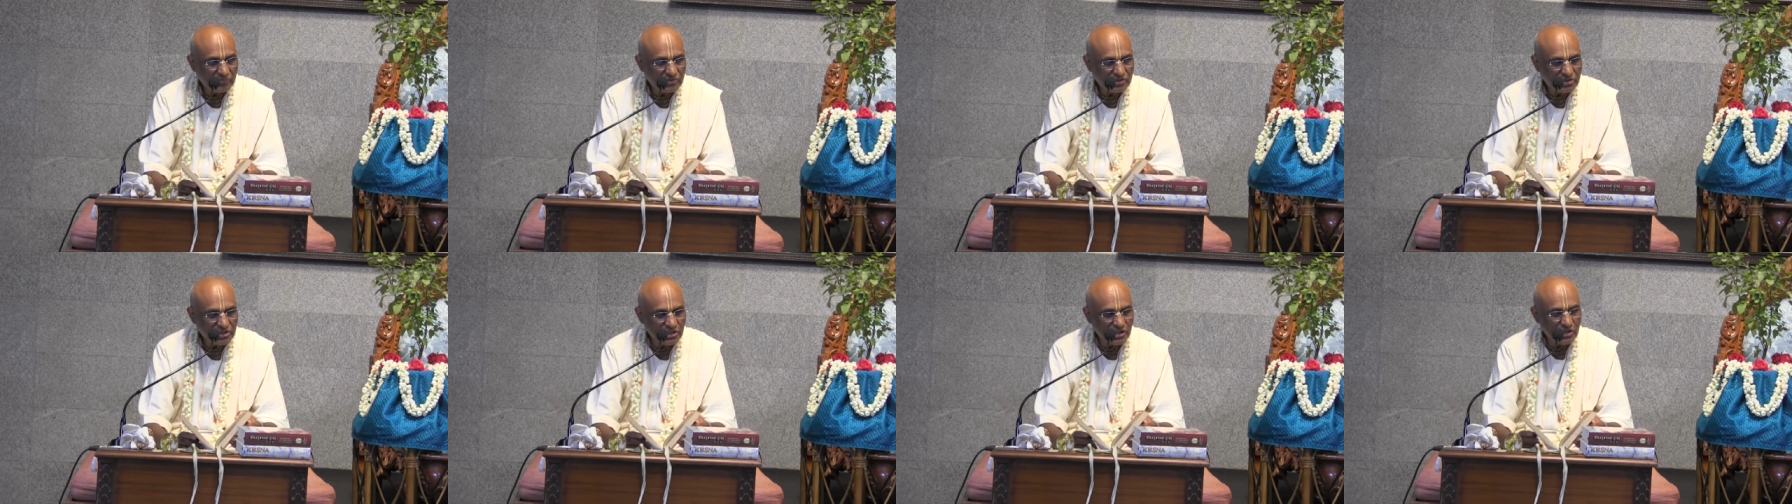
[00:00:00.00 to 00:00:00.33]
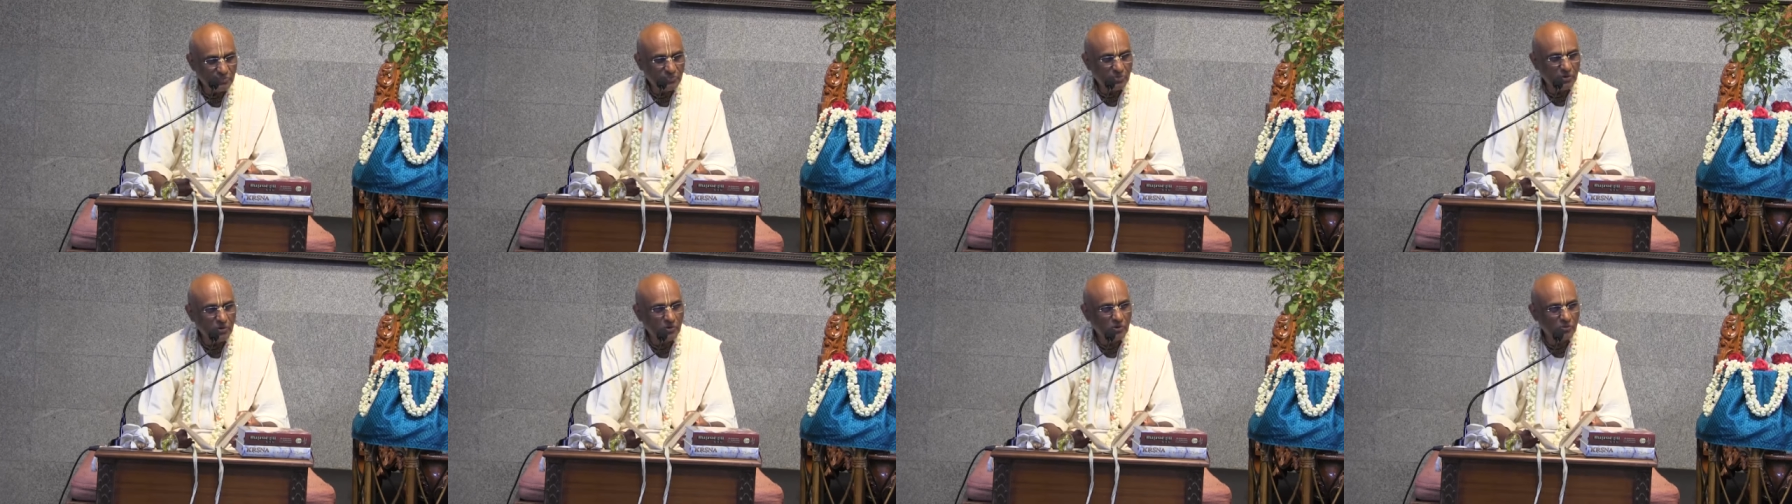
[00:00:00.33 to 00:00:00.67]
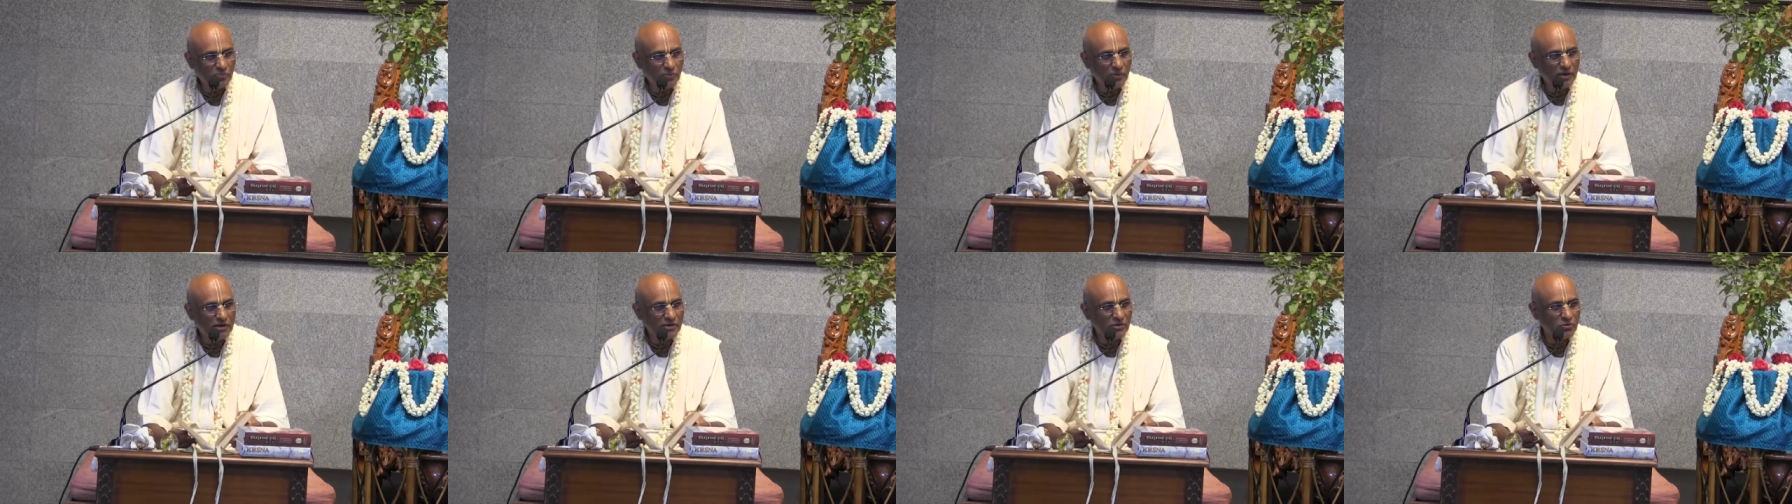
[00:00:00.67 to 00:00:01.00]
Srila
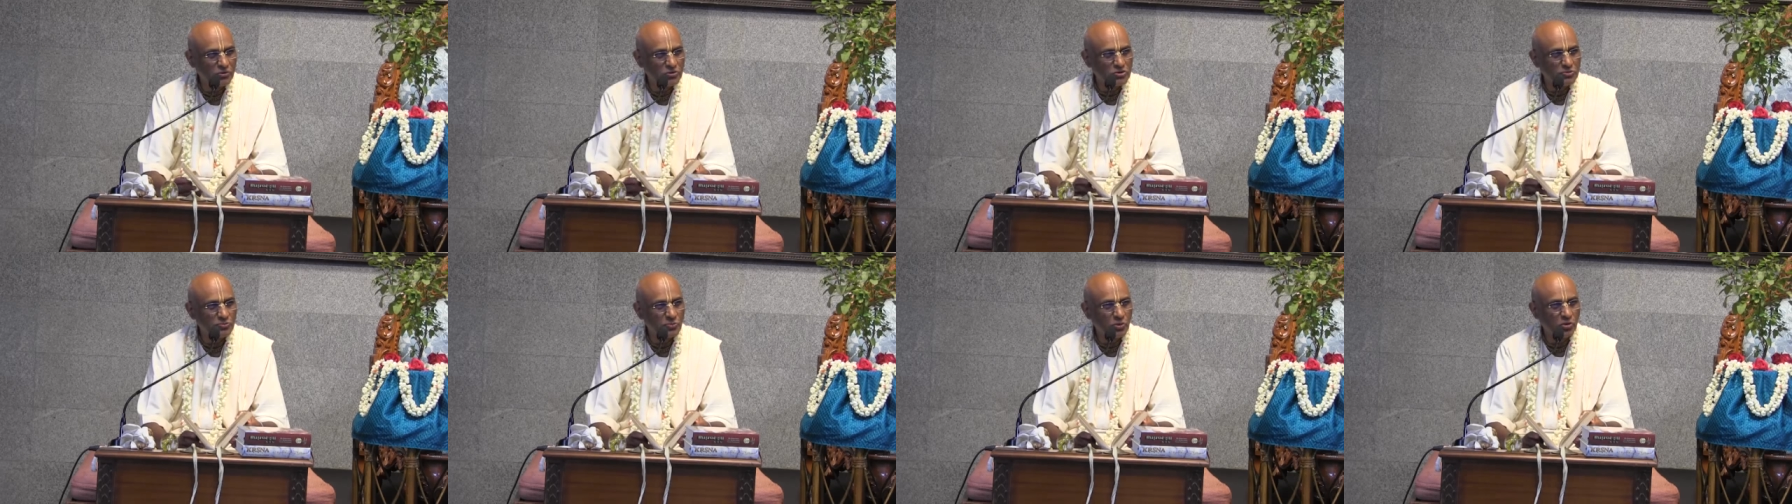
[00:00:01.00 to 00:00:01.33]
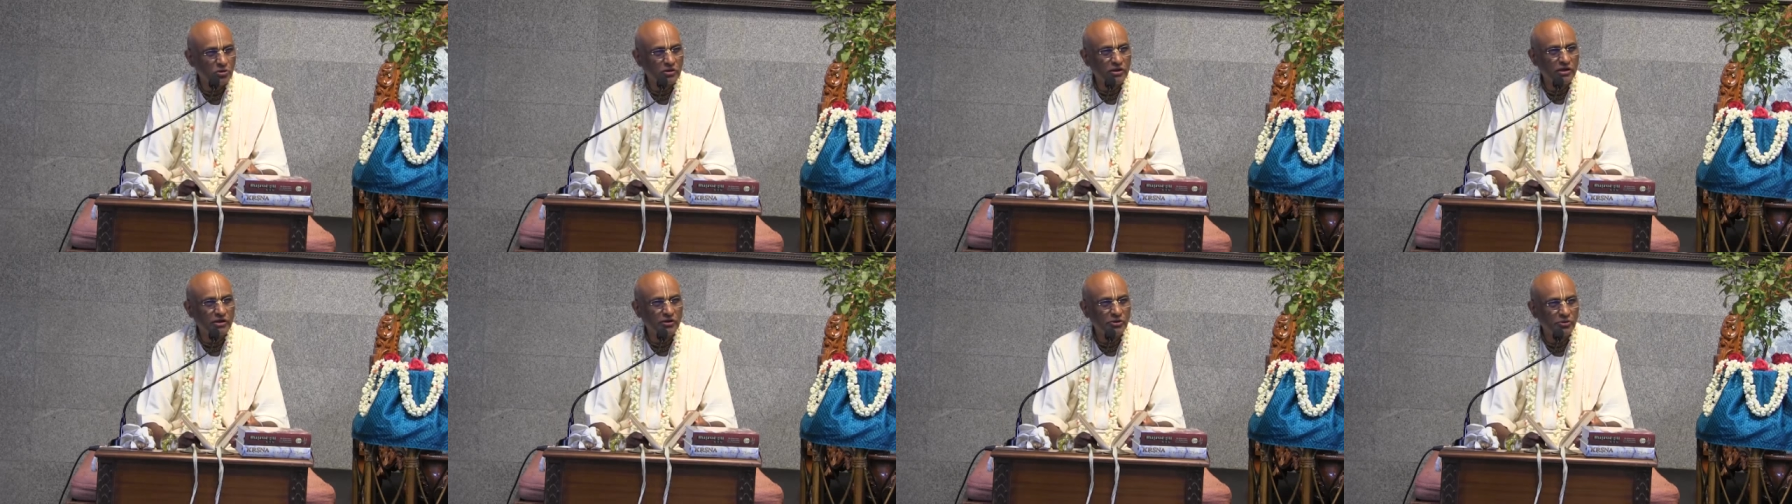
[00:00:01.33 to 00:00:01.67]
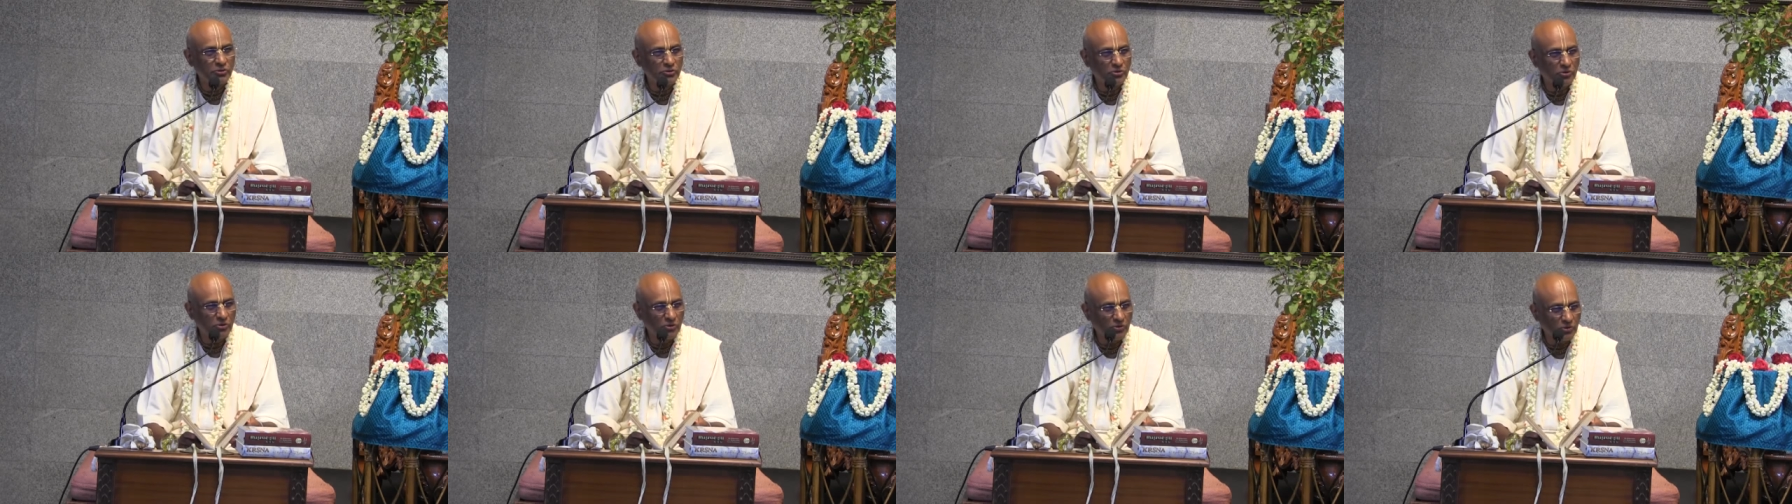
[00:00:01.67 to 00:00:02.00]
Prabhupada knows more than
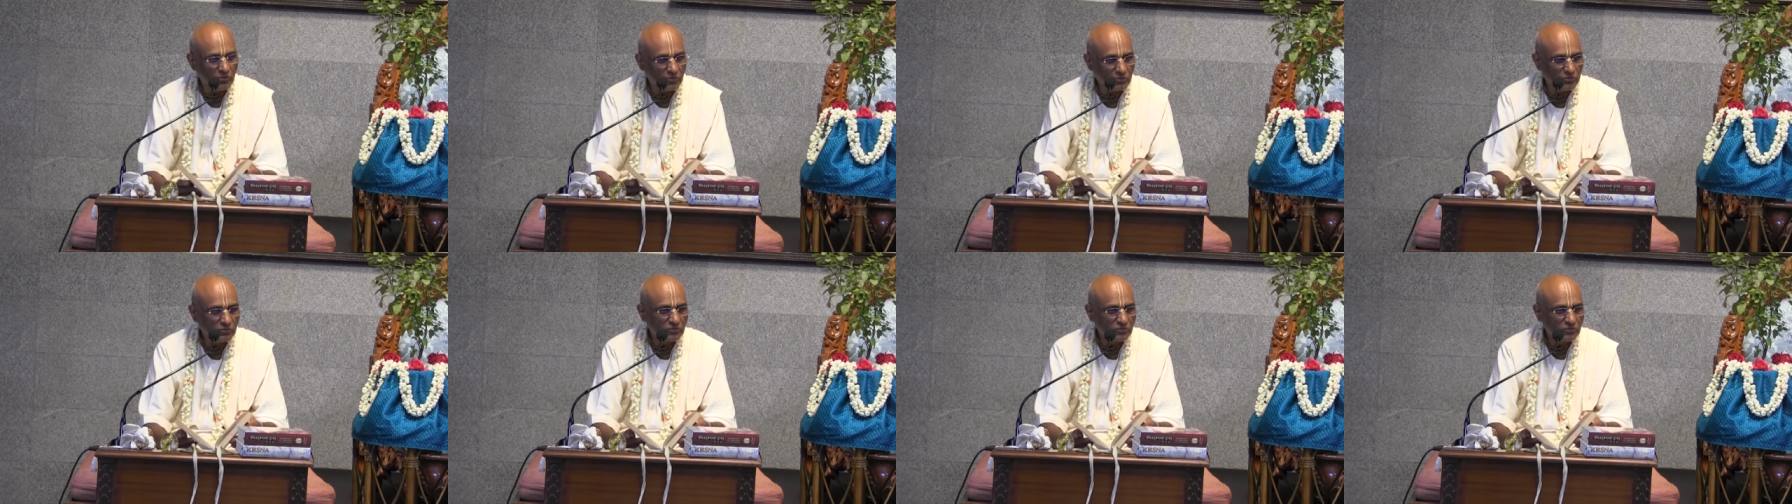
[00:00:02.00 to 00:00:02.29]
you know.